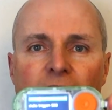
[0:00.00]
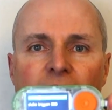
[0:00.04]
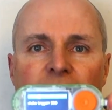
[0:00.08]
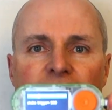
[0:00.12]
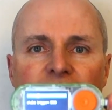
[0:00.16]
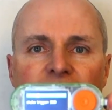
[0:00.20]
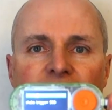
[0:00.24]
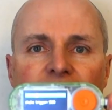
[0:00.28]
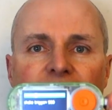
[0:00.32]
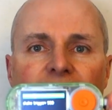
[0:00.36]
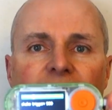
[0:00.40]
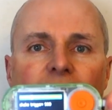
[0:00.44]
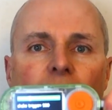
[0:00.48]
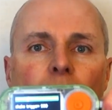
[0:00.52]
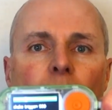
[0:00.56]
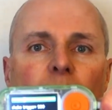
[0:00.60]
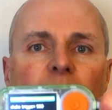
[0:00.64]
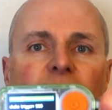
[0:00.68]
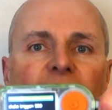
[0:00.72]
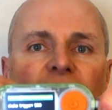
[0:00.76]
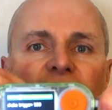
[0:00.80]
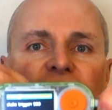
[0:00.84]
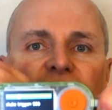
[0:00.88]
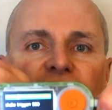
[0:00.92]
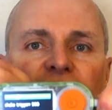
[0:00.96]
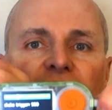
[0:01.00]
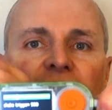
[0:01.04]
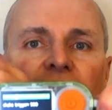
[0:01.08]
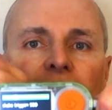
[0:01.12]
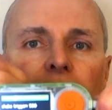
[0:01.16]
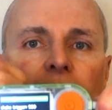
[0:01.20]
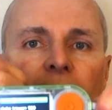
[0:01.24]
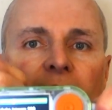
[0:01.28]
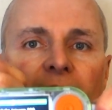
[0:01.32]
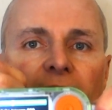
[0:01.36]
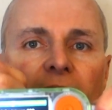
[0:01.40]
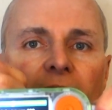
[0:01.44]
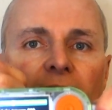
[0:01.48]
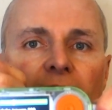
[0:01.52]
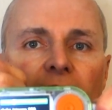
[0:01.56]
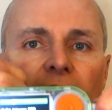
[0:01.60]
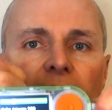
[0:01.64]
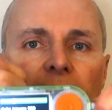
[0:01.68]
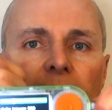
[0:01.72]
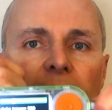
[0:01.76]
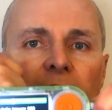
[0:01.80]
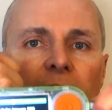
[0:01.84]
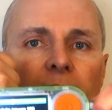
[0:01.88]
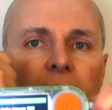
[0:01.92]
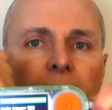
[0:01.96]
So now when I shake my
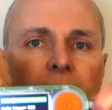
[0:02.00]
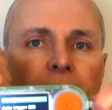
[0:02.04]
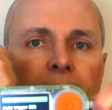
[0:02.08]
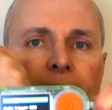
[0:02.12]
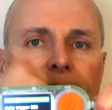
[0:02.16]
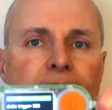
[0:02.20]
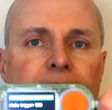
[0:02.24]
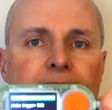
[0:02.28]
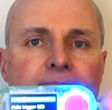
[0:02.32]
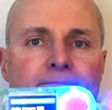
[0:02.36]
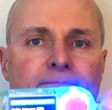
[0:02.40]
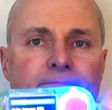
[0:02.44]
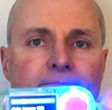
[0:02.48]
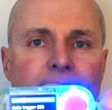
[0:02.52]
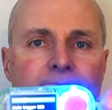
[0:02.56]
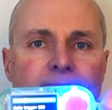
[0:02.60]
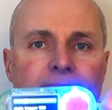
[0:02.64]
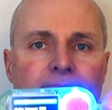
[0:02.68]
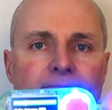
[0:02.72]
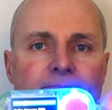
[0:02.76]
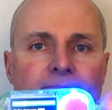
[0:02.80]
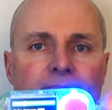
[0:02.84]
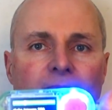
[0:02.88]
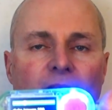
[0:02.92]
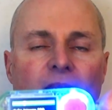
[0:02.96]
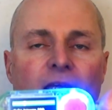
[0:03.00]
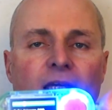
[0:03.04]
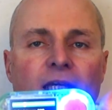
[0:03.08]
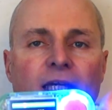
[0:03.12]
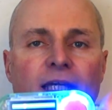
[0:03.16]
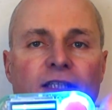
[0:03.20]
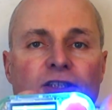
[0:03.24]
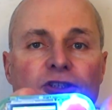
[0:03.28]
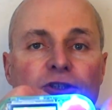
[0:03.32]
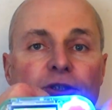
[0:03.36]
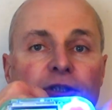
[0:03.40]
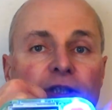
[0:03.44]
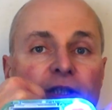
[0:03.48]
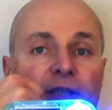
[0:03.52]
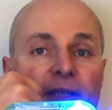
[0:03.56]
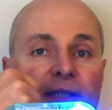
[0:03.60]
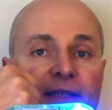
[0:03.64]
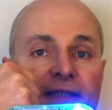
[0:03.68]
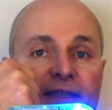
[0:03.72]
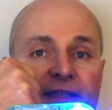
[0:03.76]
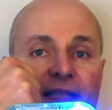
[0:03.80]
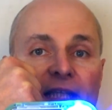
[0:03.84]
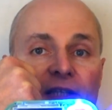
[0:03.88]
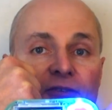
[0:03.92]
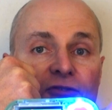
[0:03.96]
arm, a trigger is
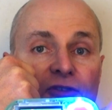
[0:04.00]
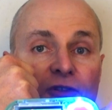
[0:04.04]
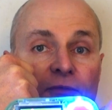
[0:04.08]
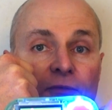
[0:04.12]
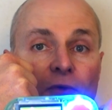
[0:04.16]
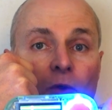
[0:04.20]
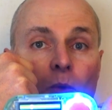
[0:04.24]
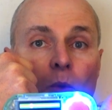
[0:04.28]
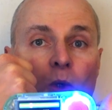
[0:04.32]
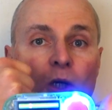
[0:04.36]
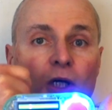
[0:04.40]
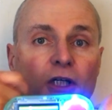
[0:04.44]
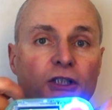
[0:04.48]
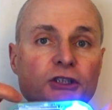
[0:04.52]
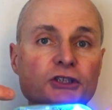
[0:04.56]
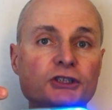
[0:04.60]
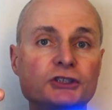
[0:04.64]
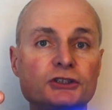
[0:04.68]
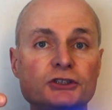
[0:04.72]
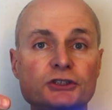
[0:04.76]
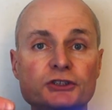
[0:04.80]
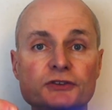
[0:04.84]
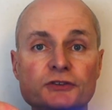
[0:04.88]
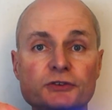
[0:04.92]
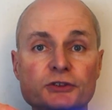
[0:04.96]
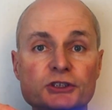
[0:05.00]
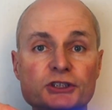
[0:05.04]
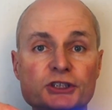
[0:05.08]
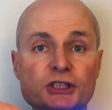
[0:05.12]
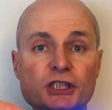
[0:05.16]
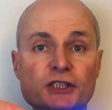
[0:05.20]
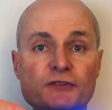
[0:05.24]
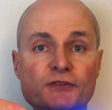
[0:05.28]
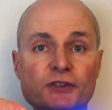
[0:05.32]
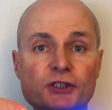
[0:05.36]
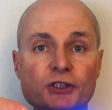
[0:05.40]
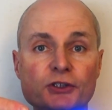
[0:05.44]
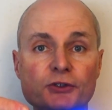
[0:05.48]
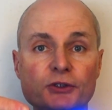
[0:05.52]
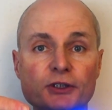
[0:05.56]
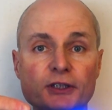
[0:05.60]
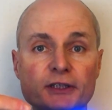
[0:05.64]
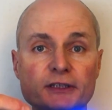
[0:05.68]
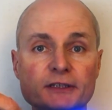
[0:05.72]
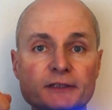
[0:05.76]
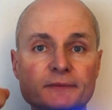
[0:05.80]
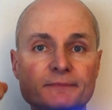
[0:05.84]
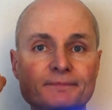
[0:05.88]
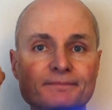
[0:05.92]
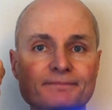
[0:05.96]
sent from the watch to the receiver
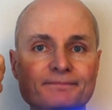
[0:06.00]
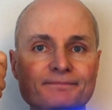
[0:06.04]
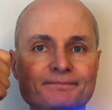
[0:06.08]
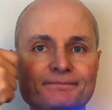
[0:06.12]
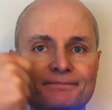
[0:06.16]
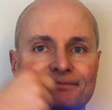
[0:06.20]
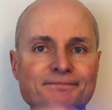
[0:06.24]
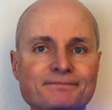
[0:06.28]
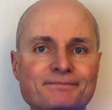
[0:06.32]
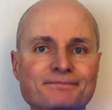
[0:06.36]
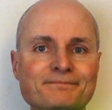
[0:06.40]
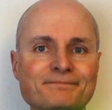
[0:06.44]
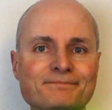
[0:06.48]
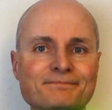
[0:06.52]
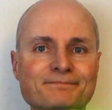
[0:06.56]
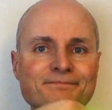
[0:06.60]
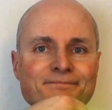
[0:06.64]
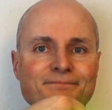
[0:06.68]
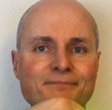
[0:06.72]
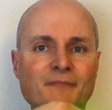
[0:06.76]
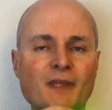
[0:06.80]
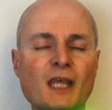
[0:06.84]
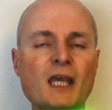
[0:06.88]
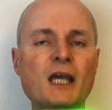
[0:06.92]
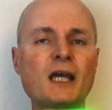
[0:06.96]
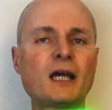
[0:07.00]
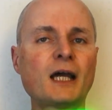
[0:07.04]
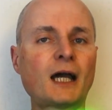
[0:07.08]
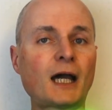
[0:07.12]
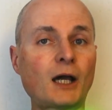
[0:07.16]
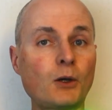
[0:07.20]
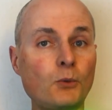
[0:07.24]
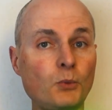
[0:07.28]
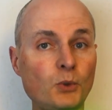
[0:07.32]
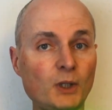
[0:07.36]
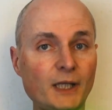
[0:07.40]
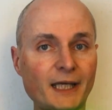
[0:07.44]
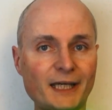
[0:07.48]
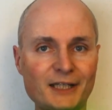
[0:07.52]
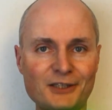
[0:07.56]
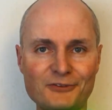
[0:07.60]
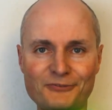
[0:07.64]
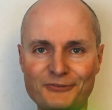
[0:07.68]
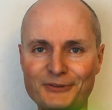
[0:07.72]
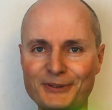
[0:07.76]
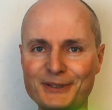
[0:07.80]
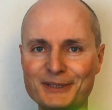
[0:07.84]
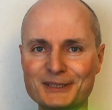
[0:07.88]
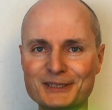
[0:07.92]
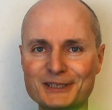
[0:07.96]
unit. I will add a
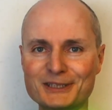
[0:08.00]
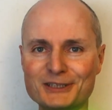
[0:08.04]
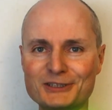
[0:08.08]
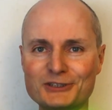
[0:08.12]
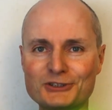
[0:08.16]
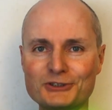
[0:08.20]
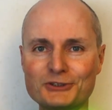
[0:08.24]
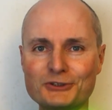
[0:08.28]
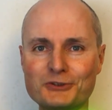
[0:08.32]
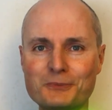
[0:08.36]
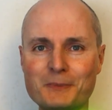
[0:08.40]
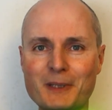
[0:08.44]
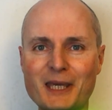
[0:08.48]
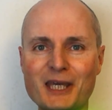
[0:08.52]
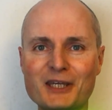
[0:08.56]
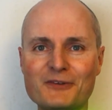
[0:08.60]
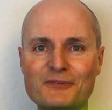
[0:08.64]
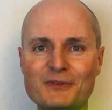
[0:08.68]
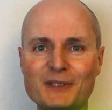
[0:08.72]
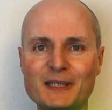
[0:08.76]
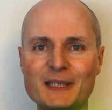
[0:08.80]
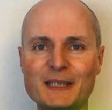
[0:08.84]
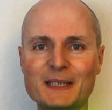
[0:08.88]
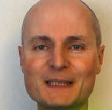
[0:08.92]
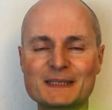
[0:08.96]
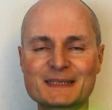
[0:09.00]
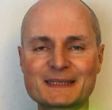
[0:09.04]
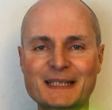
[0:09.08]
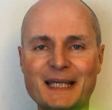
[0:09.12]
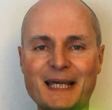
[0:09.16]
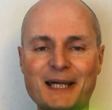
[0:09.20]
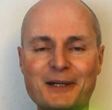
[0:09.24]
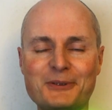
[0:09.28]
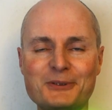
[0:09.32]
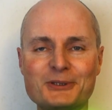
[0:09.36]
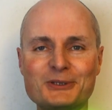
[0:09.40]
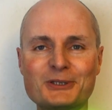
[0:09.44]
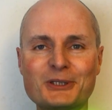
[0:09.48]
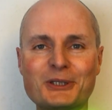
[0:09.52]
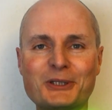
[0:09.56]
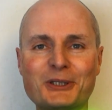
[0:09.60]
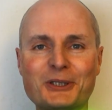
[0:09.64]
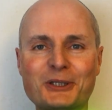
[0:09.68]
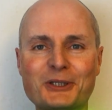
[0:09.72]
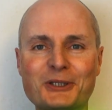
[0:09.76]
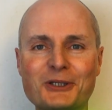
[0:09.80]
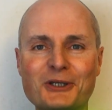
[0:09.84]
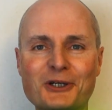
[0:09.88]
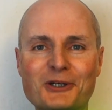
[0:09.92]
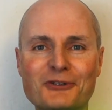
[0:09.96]
feature to make the sound turn
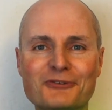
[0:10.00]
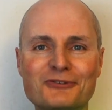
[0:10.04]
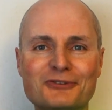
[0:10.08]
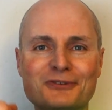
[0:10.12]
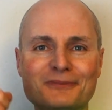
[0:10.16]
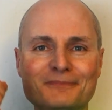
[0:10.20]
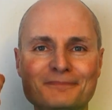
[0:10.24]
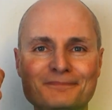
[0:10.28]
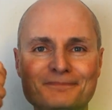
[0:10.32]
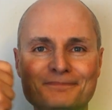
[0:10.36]
on and off.